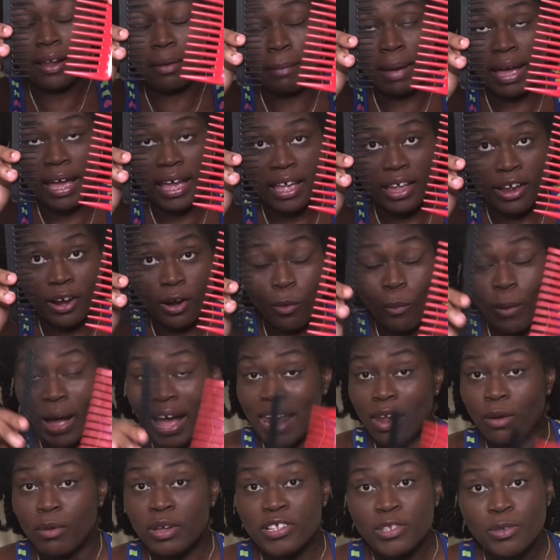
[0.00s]
my hair while
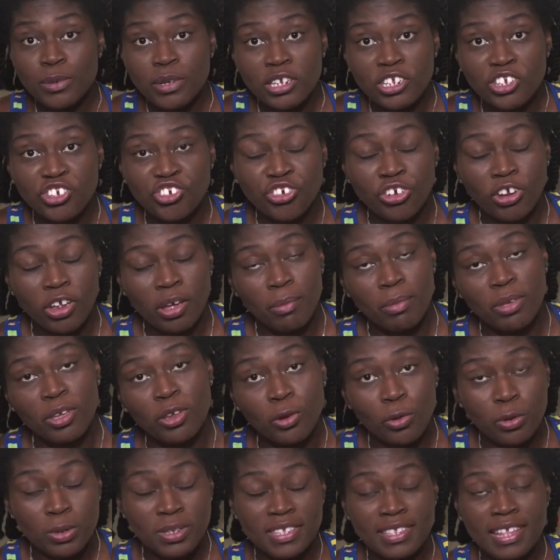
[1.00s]
I was doing the trim. You
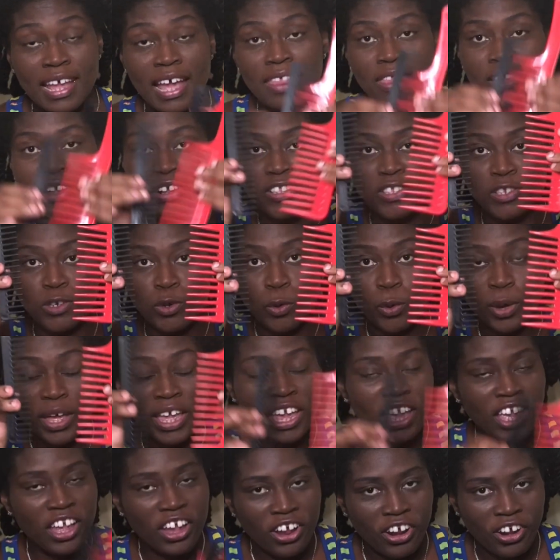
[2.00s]
notice that there's no
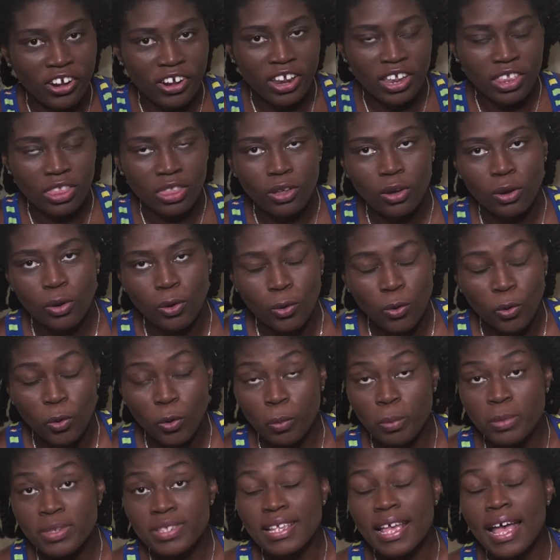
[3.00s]
hair in the
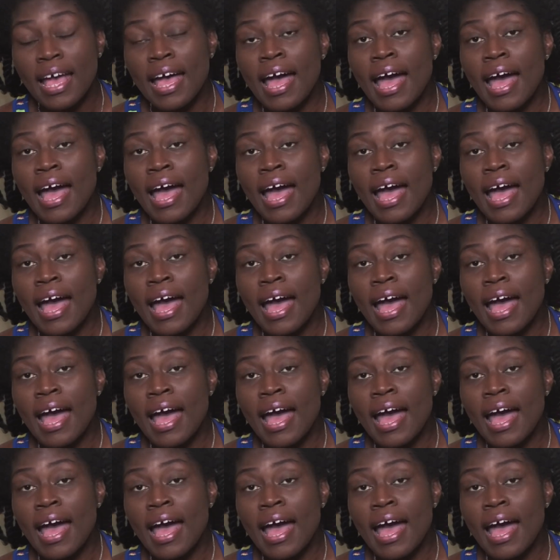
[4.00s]
combs.